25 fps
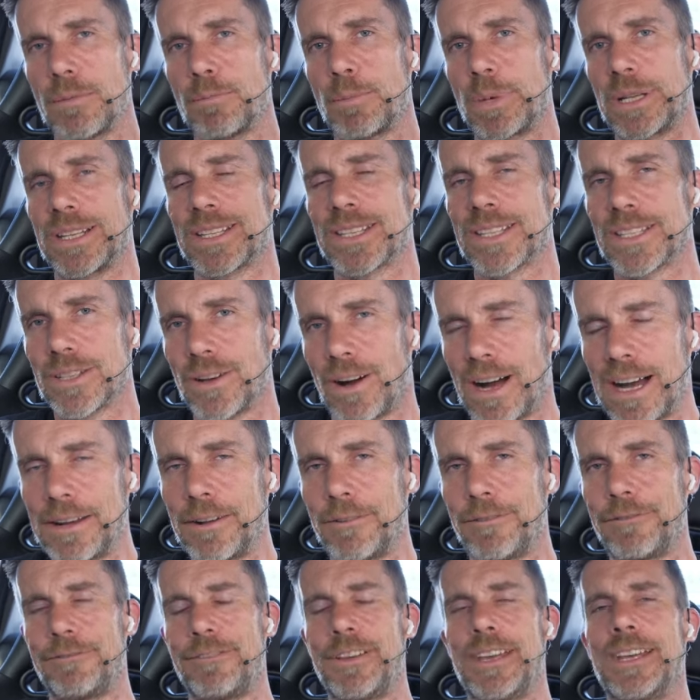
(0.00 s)
But a side
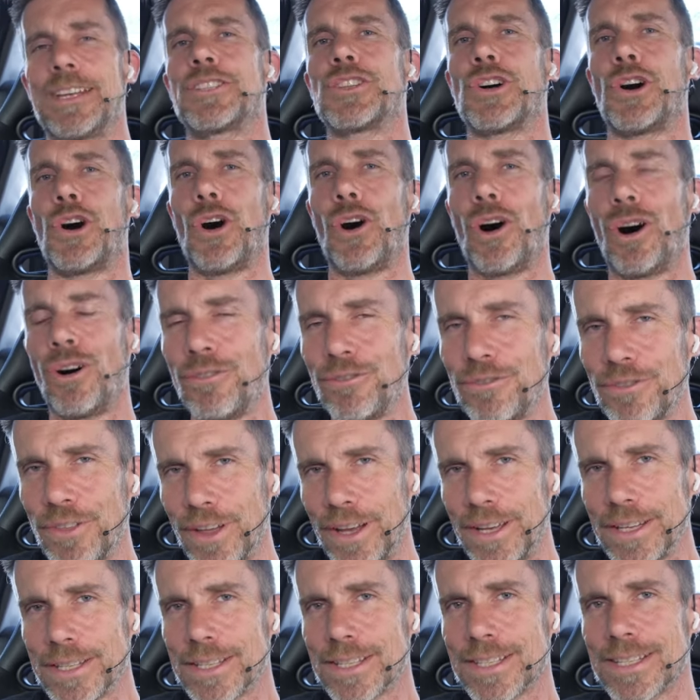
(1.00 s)
effect of
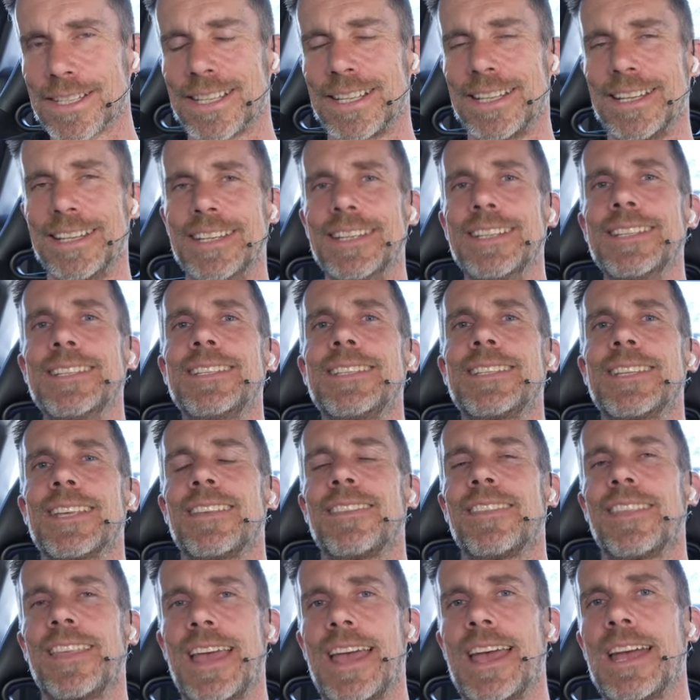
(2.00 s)
this is
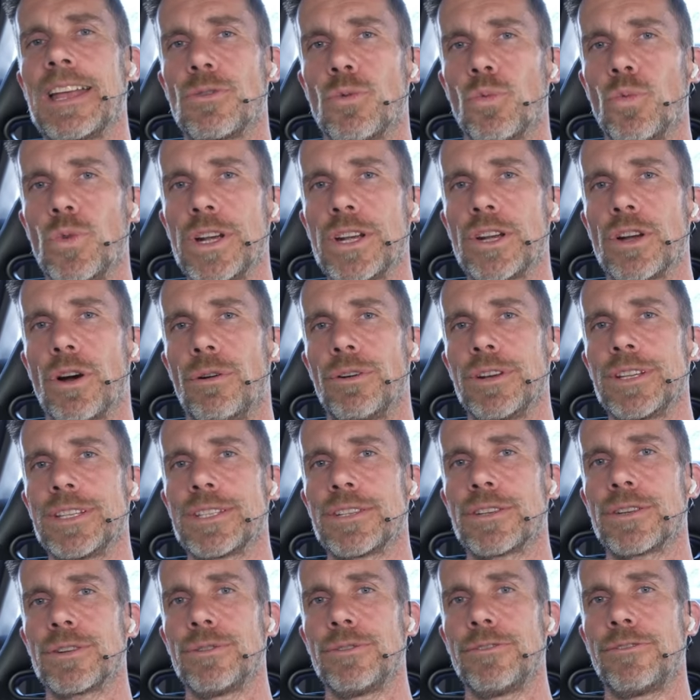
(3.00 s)
that we're going
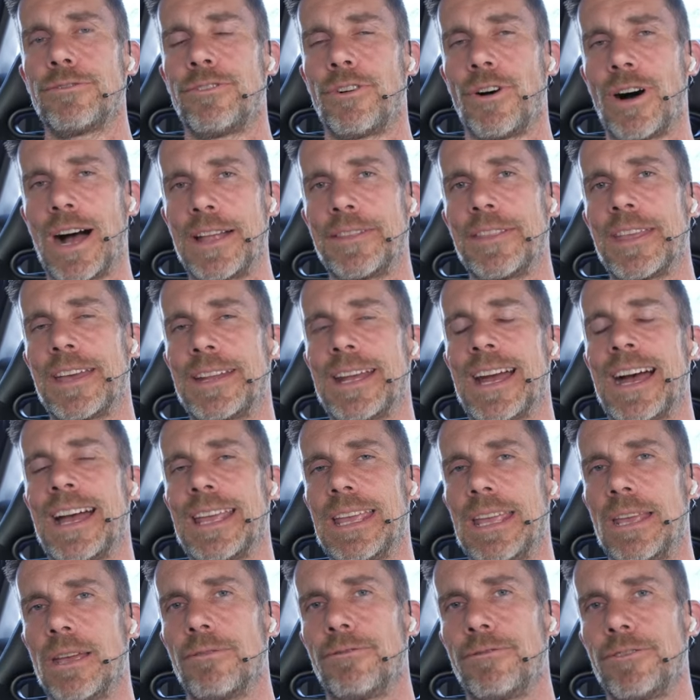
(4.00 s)
to find that our
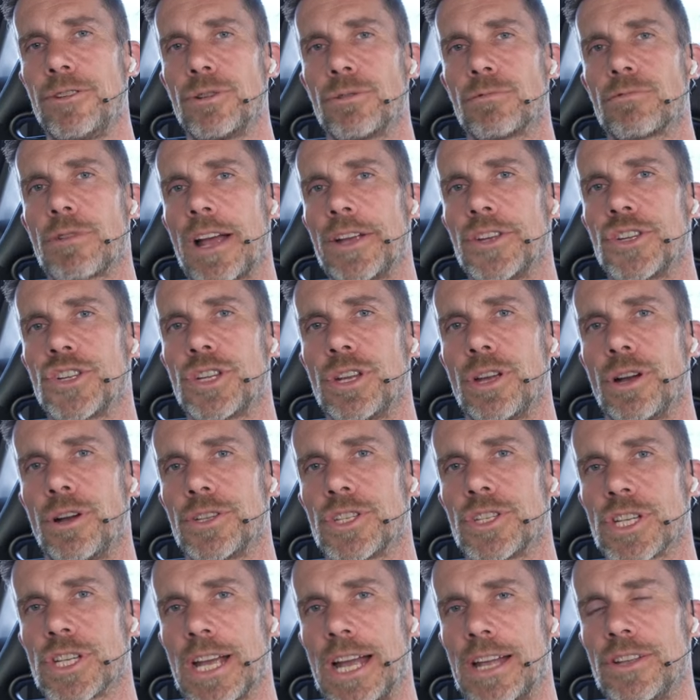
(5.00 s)
air fuel ratio
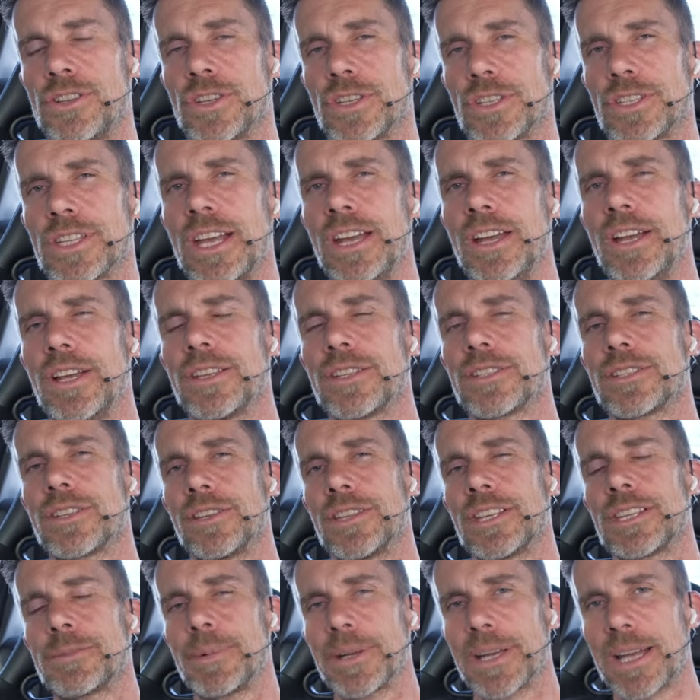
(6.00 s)
changes. So
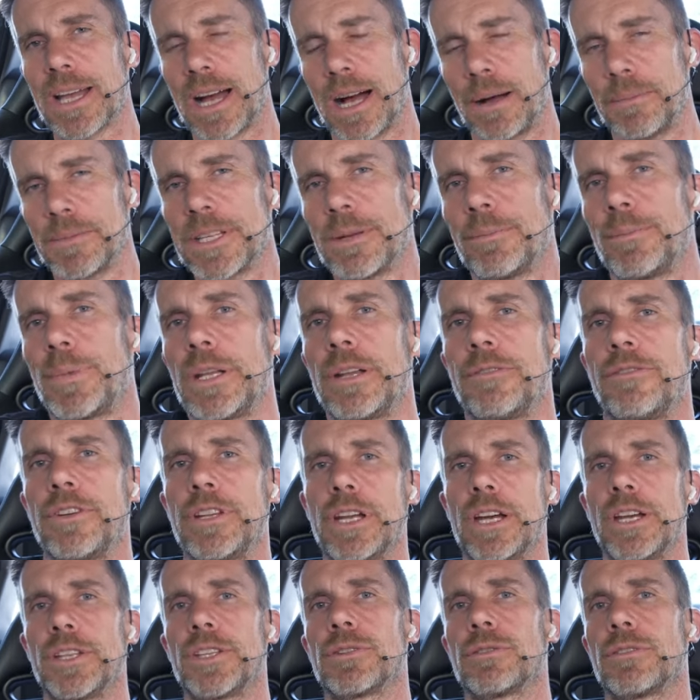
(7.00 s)
this becomes a bit of
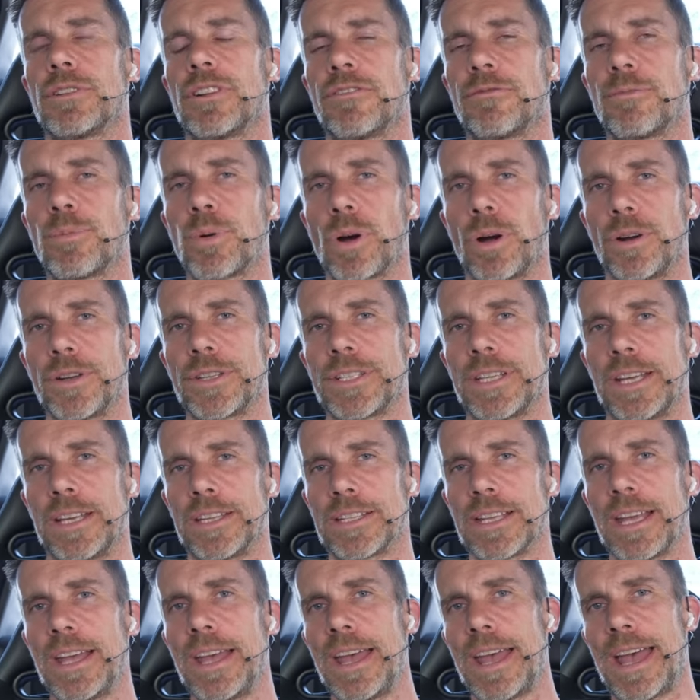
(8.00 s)
an iterative
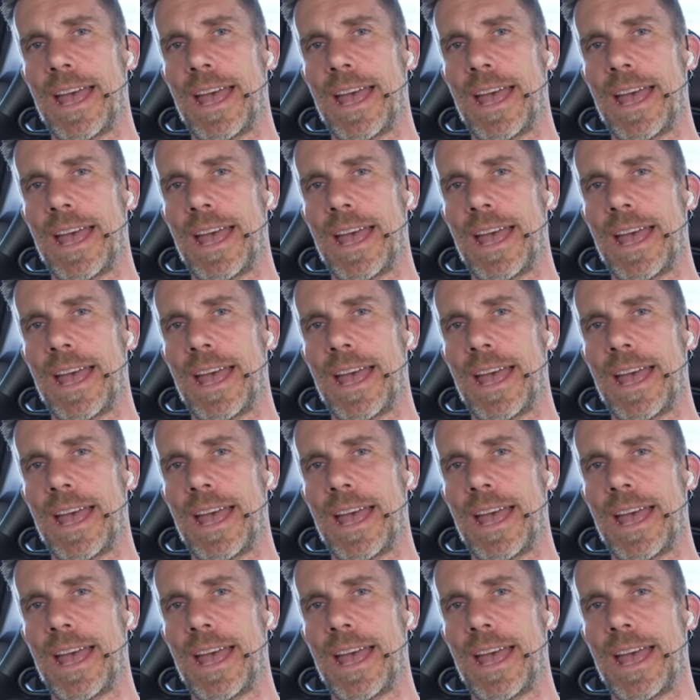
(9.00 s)
process.